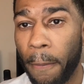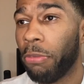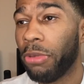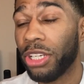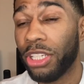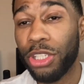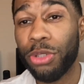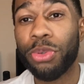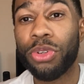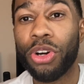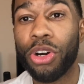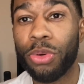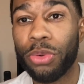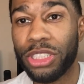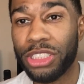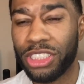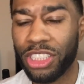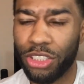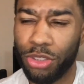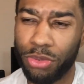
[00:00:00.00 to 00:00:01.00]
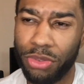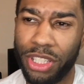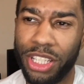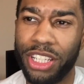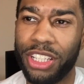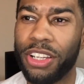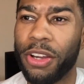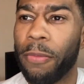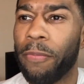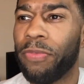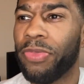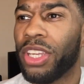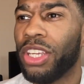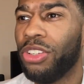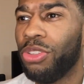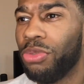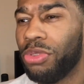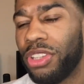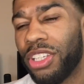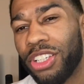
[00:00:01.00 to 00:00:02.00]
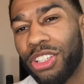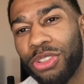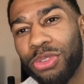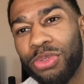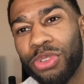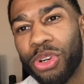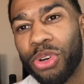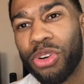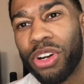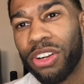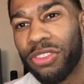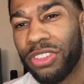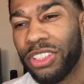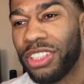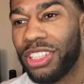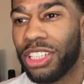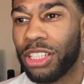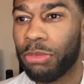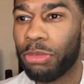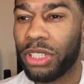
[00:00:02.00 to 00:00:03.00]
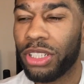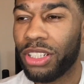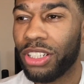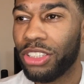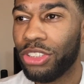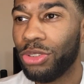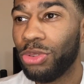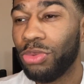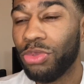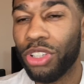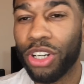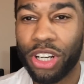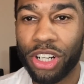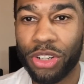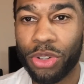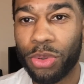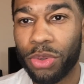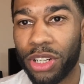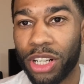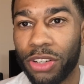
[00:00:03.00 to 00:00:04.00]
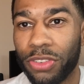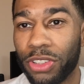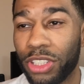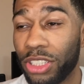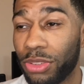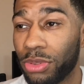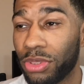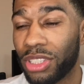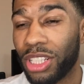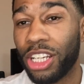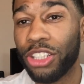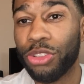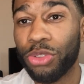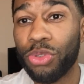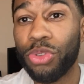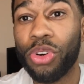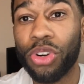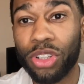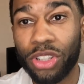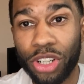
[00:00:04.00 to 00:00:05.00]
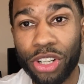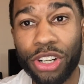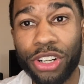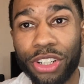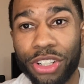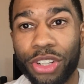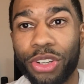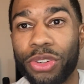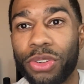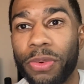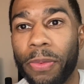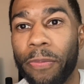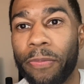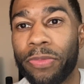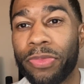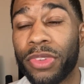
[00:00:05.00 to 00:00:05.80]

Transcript: But he would always say, you think you think you know everything because you young or whatever. He was like, you gonna learn though.